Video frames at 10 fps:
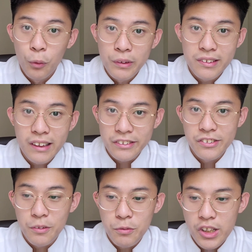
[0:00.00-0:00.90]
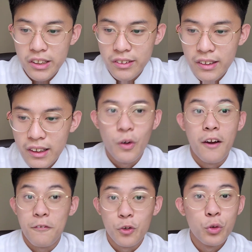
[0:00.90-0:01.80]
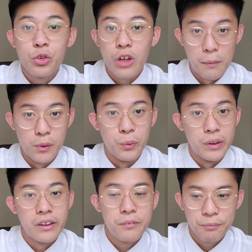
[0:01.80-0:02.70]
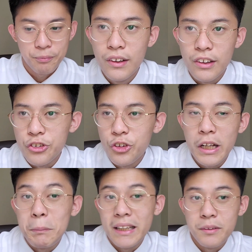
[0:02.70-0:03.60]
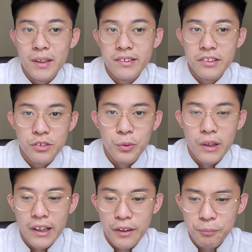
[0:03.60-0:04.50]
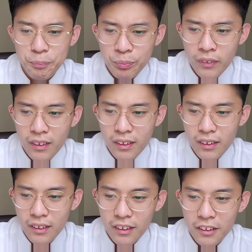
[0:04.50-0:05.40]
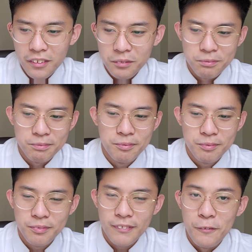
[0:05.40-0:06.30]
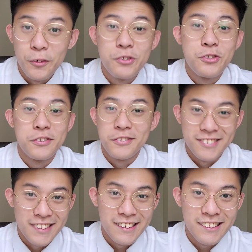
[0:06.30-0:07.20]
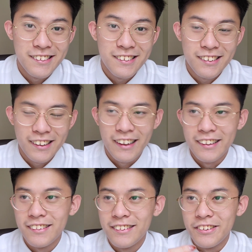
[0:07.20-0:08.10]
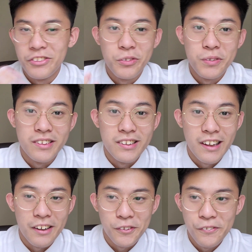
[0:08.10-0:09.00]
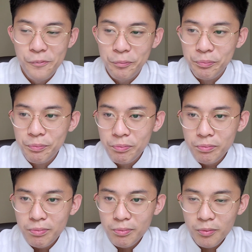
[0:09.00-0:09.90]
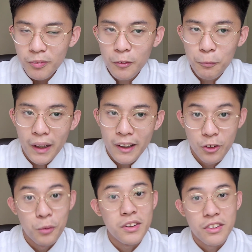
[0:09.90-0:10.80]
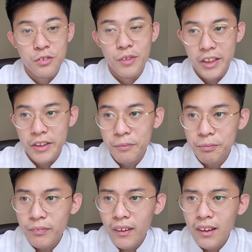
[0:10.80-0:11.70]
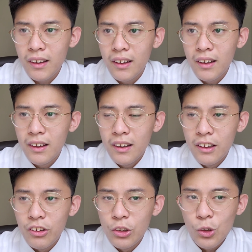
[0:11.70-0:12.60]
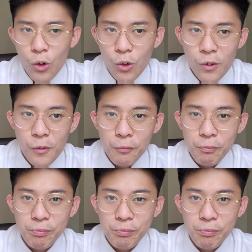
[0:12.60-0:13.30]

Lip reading: always liked the subject, so I have no trouble with it. It's not like mathematics where I will not choose to study it at the university level, but economics is fine. Law,